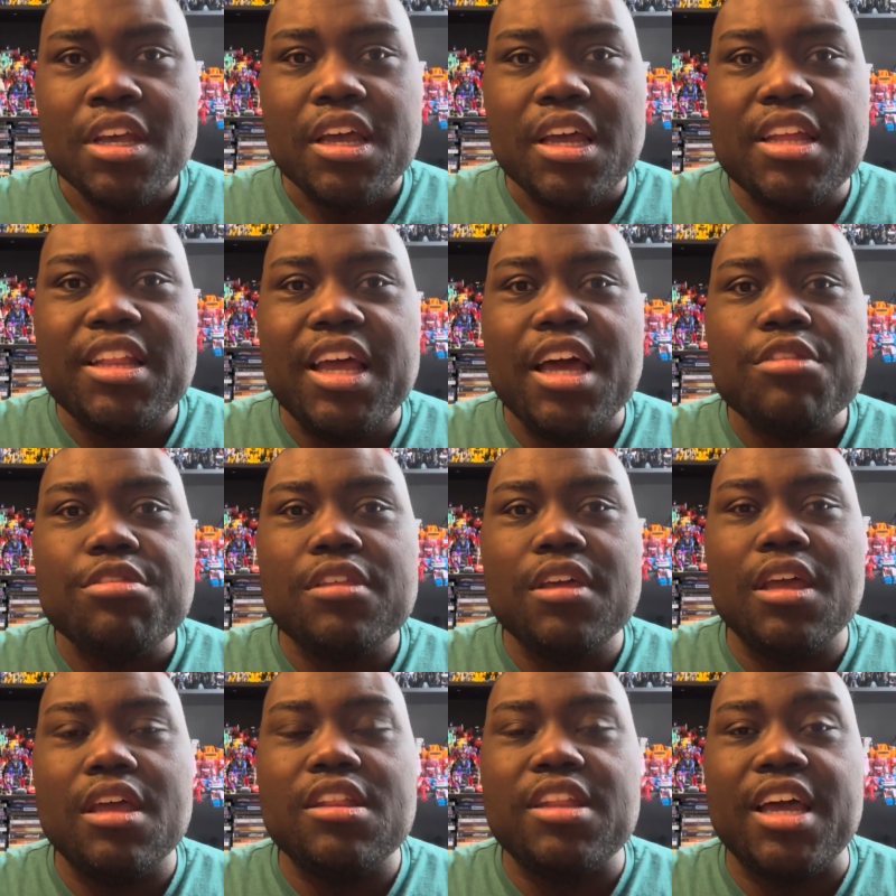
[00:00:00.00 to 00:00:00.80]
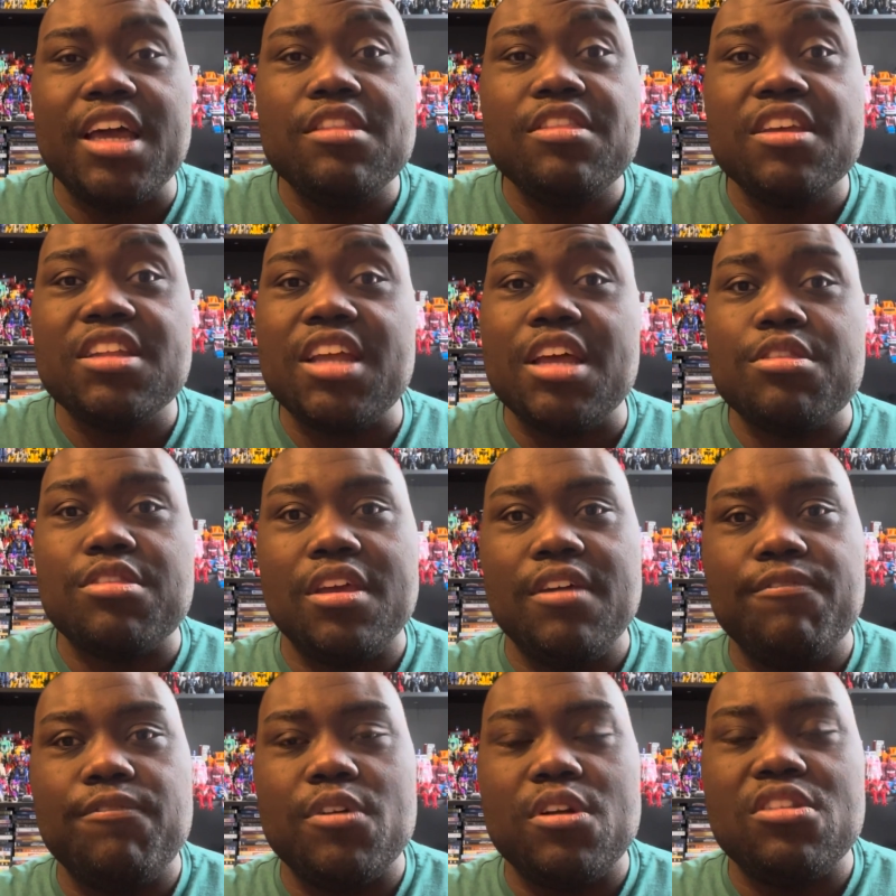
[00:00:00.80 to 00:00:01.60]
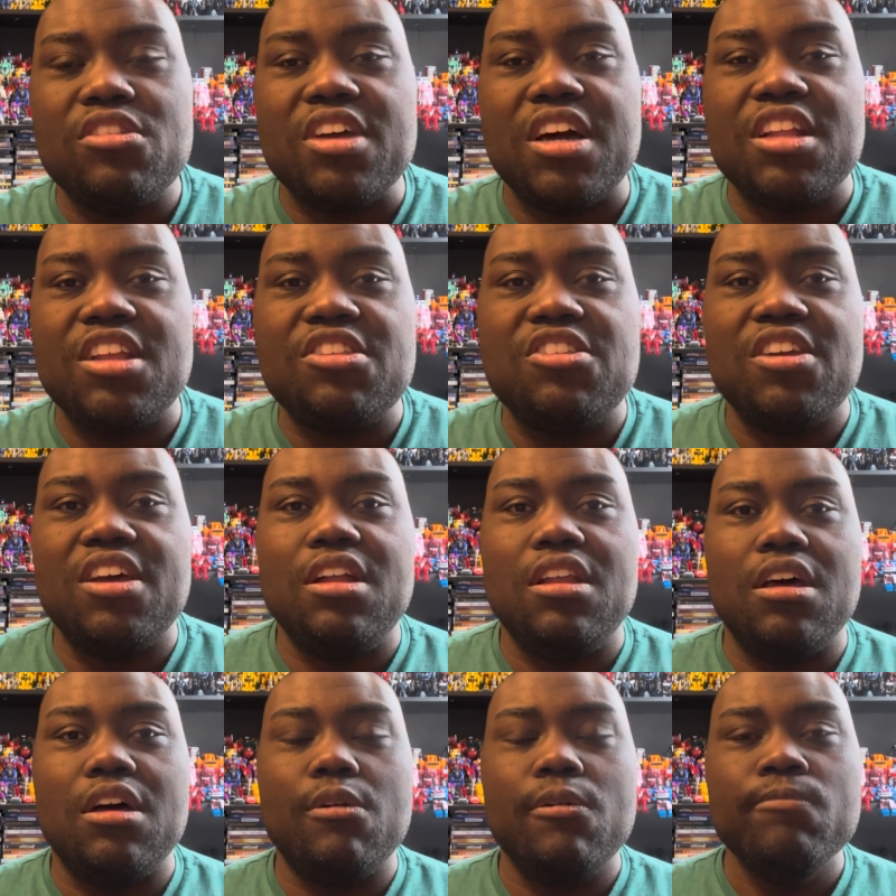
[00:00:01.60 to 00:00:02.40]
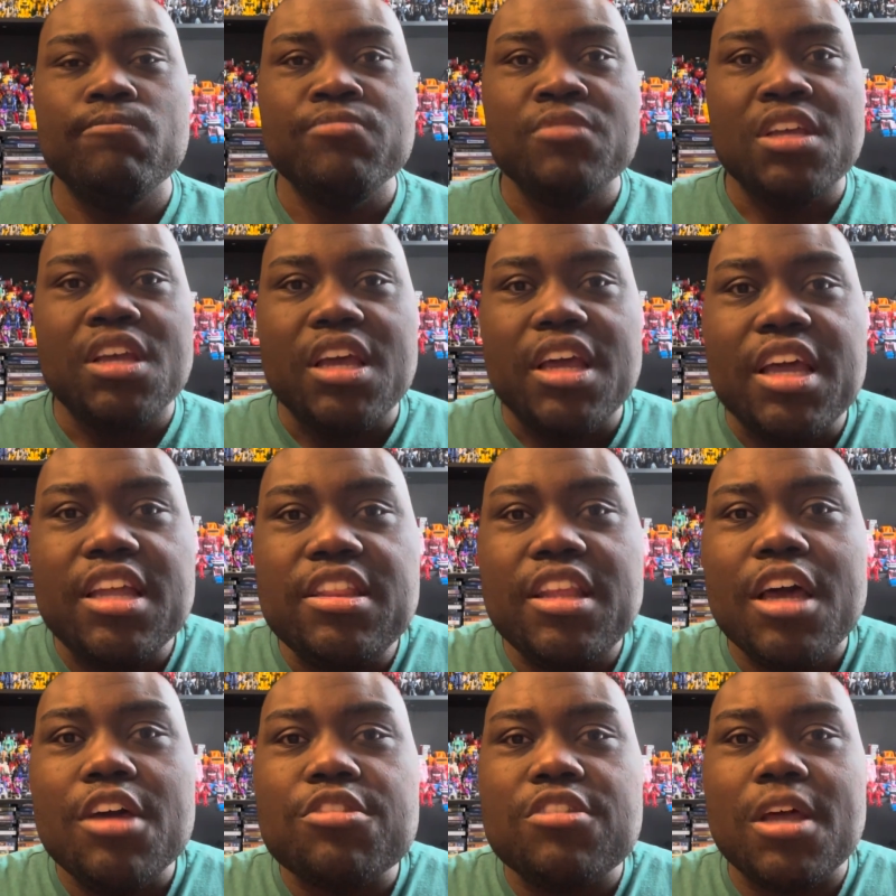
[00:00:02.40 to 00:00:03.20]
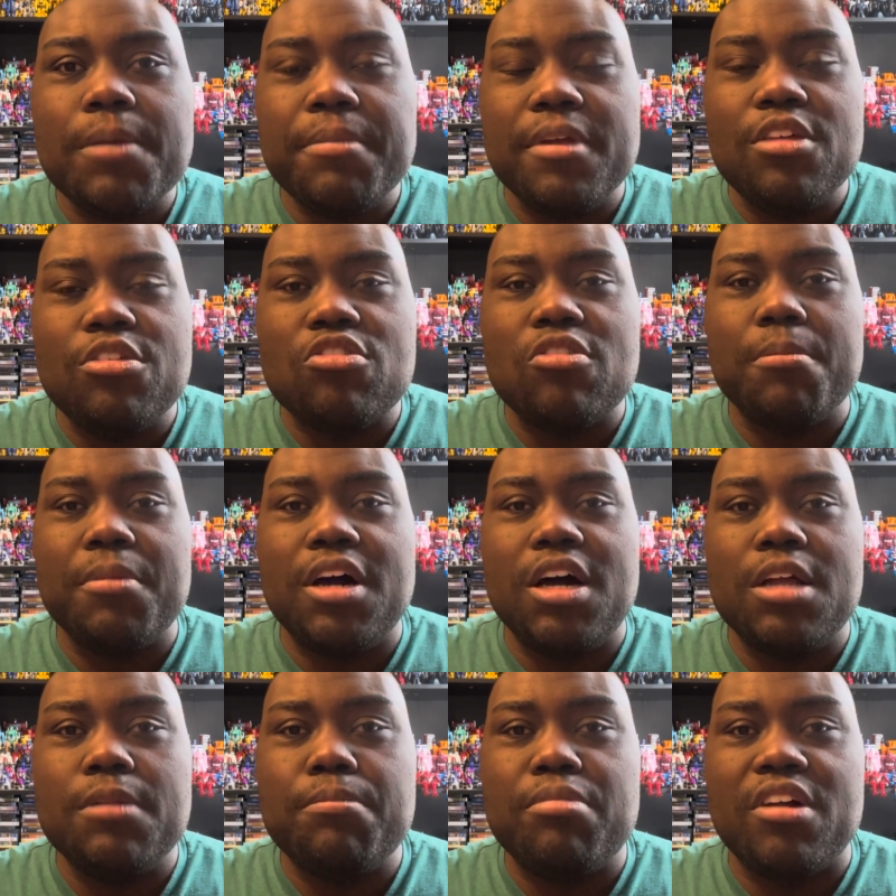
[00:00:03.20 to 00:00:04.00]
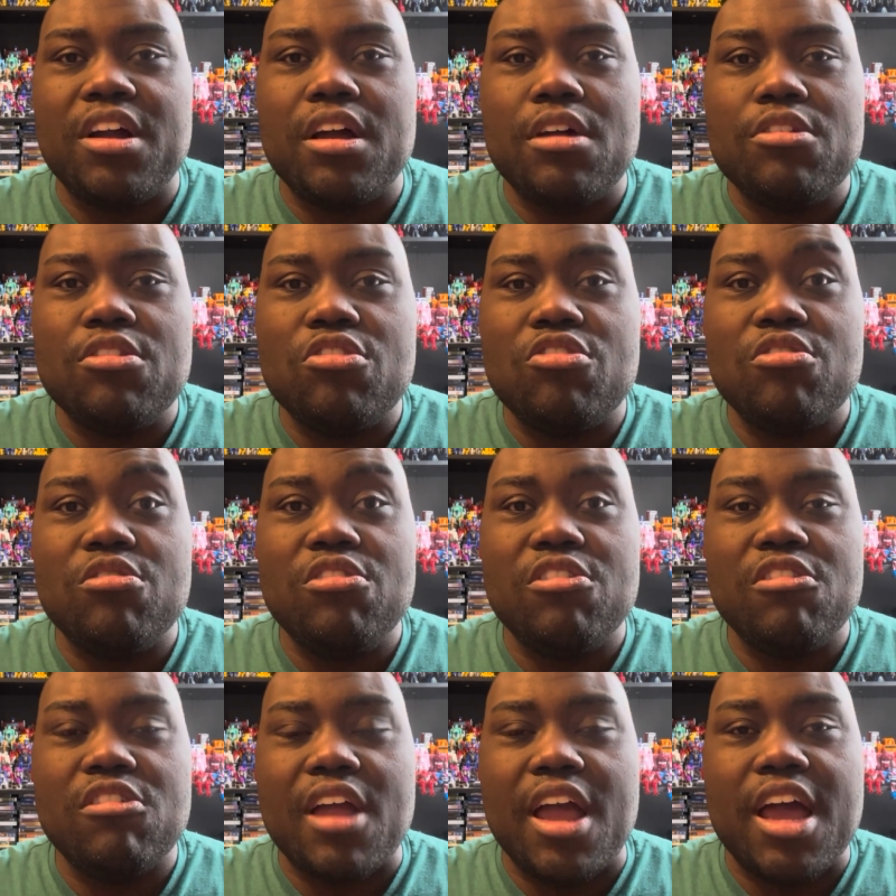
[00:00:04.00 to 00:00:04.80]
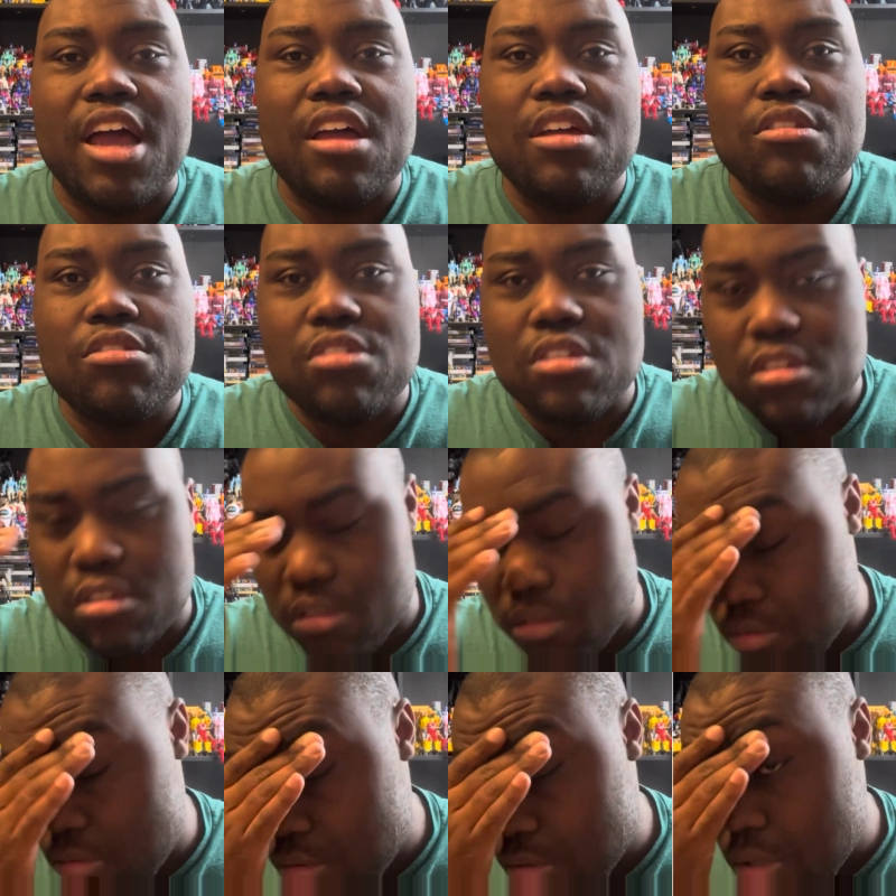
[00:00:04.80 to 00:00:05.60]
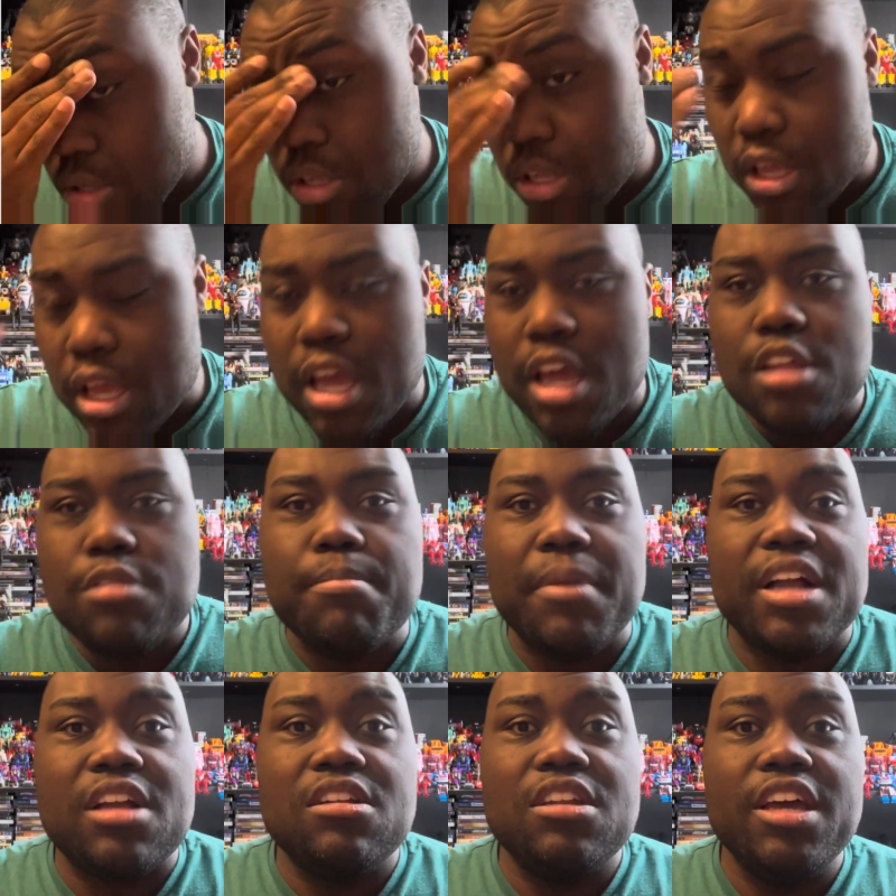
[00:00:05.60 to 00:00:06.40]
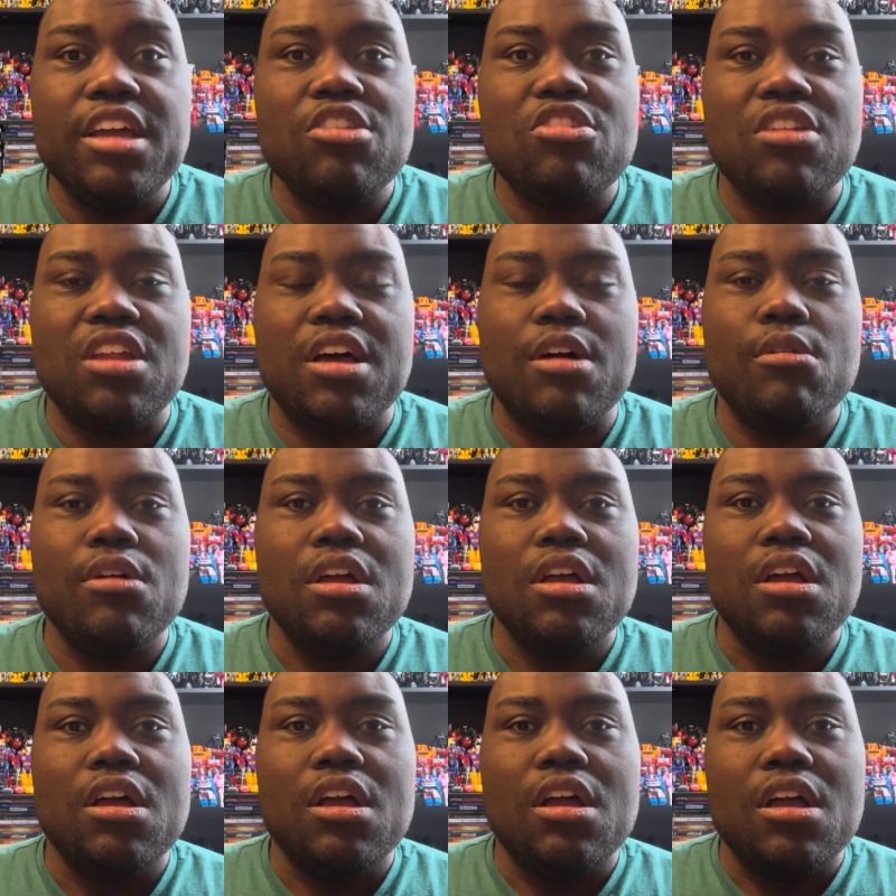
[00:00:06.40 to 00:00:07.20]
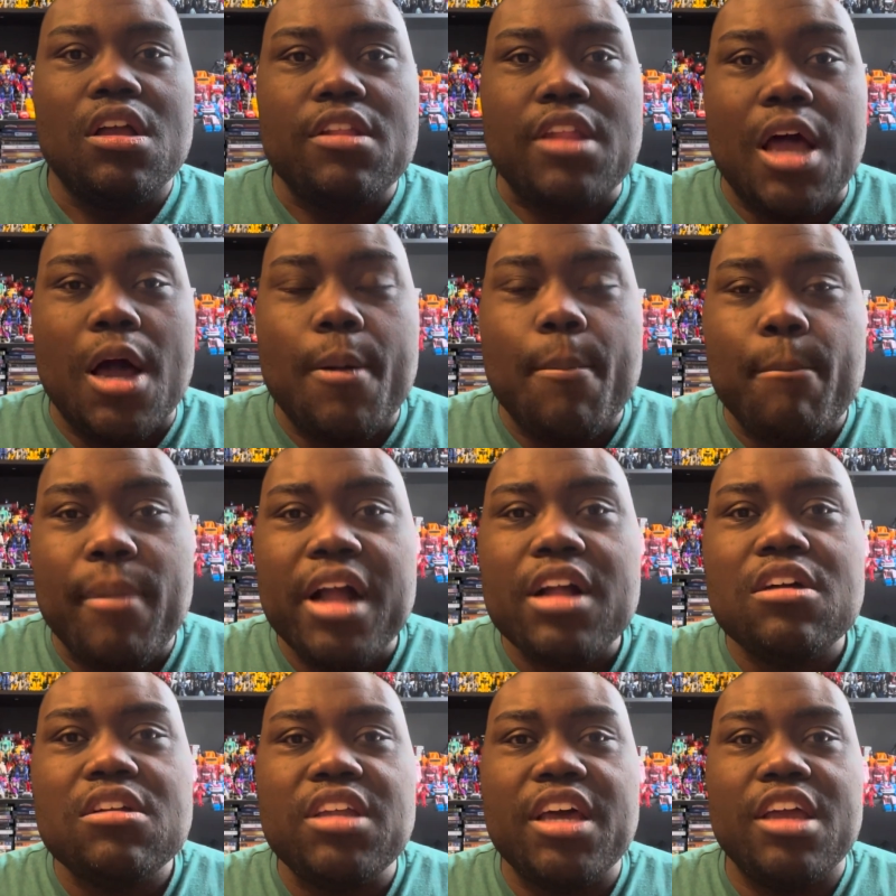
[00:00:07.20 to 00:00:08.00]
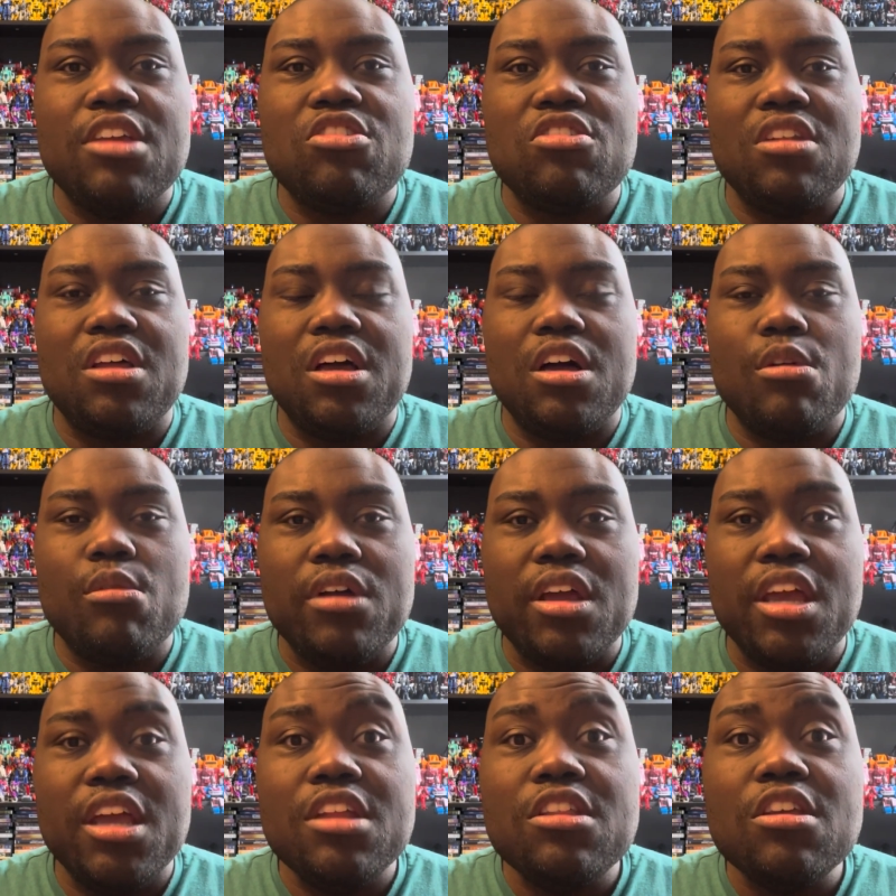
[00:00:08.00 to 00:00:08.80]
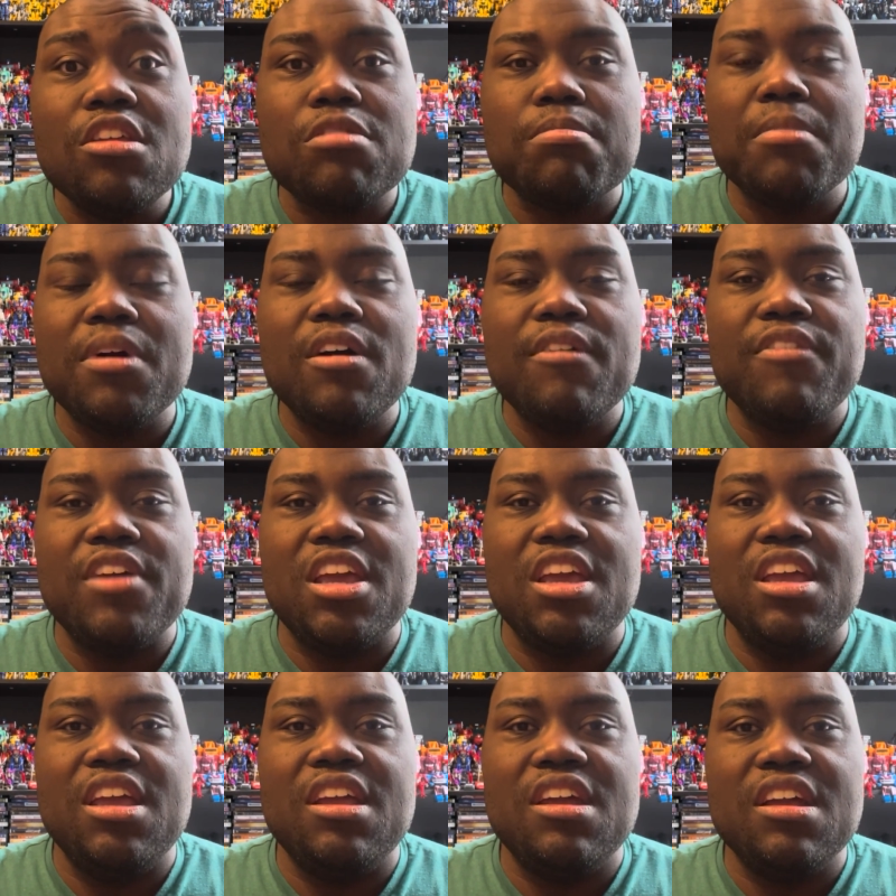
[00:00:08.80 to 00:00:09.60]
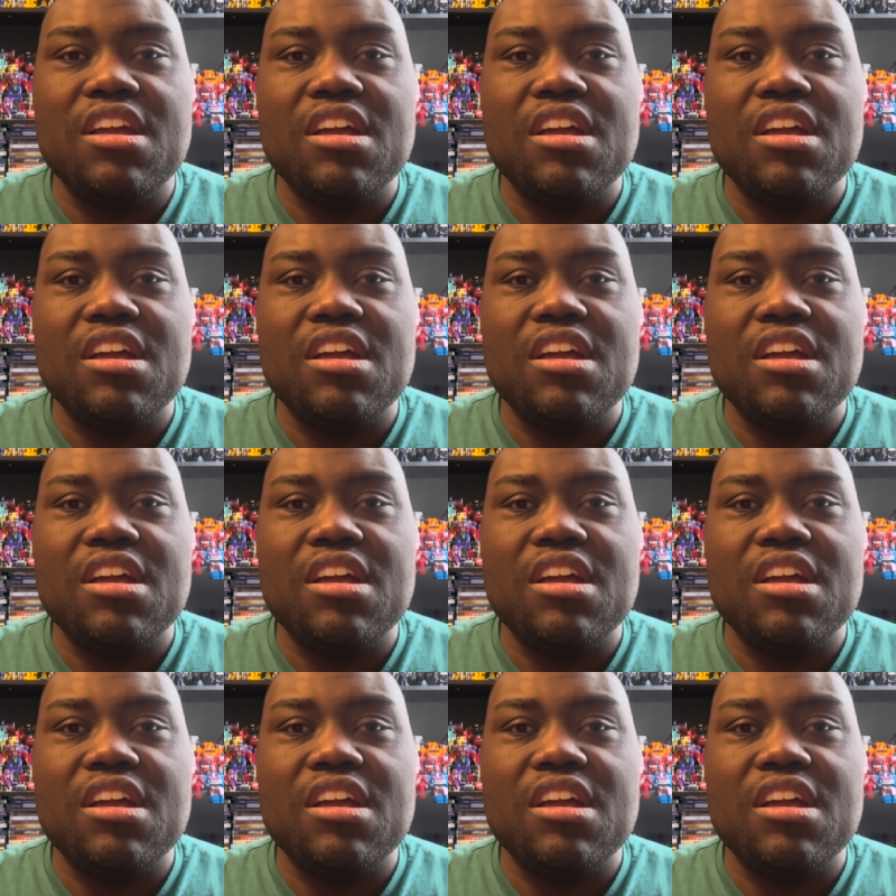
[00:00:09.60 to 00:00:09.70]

And that's it. And I think that's it for Donatello. And next up is Shamon Brown Jr. as Michelangelo. Now, Michelangelo in this movie,